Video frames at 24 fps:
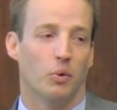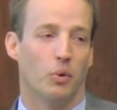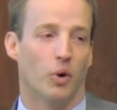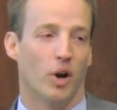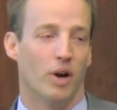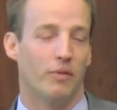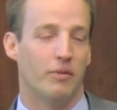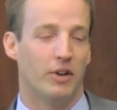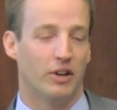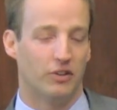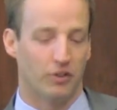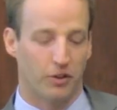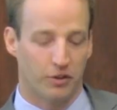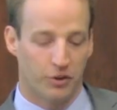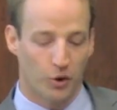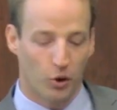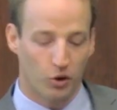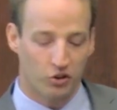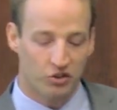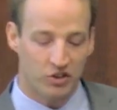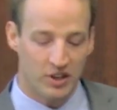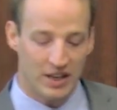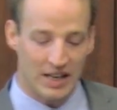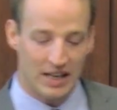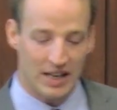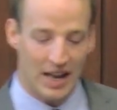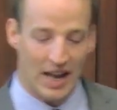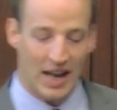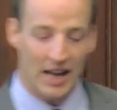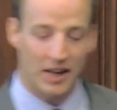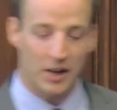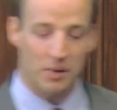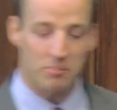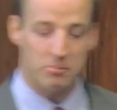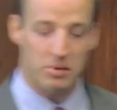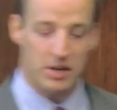What if it's a 13
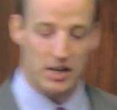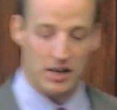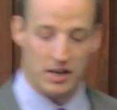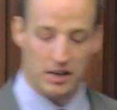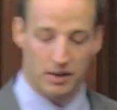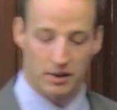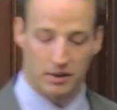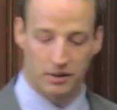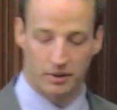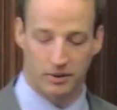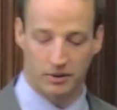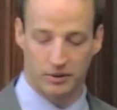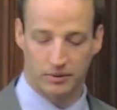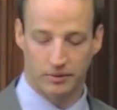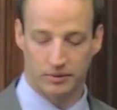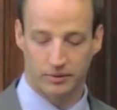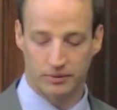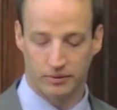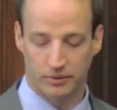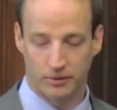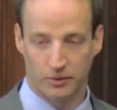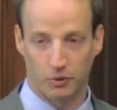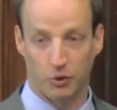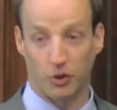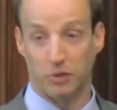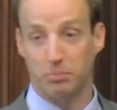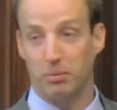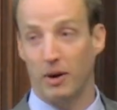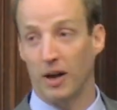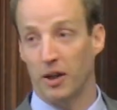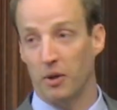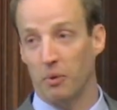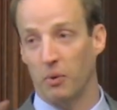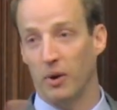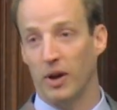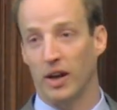and a B? Which,
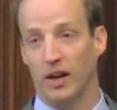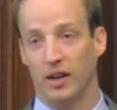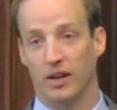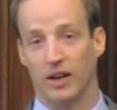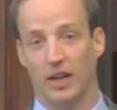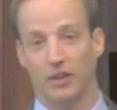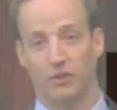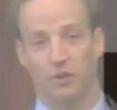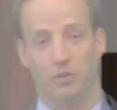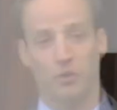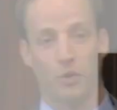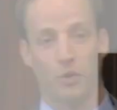by the way, it's